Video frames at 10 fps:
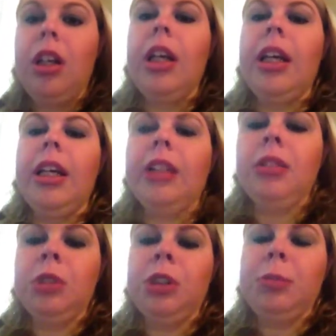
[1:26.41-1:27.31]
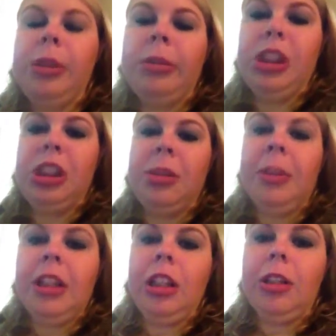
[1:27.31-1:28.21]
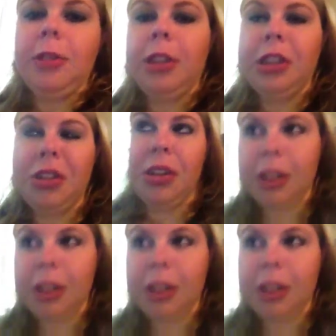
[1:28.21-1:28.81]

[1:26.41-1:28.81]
and which pretty much just meant, like, you were the student